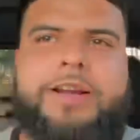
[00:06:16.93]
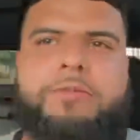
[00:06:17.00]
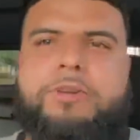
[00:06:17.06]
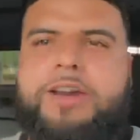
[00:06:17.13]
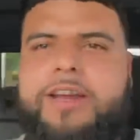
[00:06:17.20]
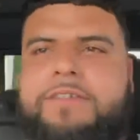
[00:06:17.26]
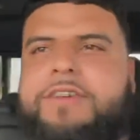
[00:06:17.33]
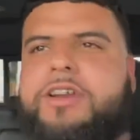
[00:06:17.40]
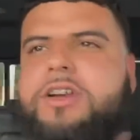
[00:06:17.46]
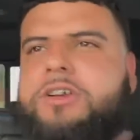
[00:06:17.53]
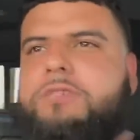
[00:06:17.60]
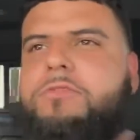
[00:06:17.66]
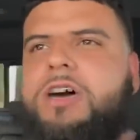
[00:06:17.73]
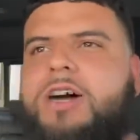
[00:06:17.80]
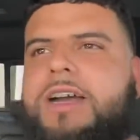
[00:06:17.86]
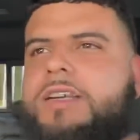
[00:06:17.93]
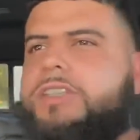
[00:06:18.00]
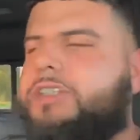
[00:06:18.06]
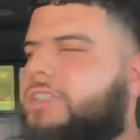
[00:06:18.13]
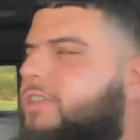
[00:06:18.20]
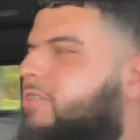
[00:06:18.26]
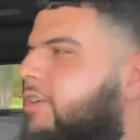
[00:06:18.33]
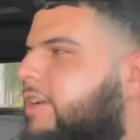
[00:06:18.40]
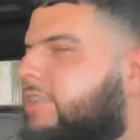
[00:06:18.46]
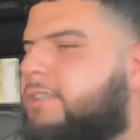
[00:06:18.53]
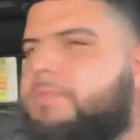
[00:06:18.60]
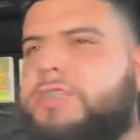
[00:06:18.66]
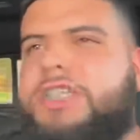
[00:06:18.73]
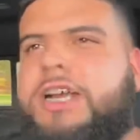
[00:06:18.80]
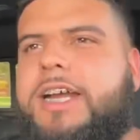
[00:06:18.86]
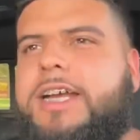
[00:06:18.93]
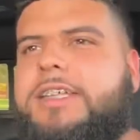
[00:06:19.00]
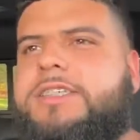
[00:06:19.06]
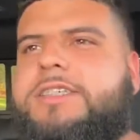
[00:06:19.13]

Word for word: We're gonna give it a good wash, go get some shots.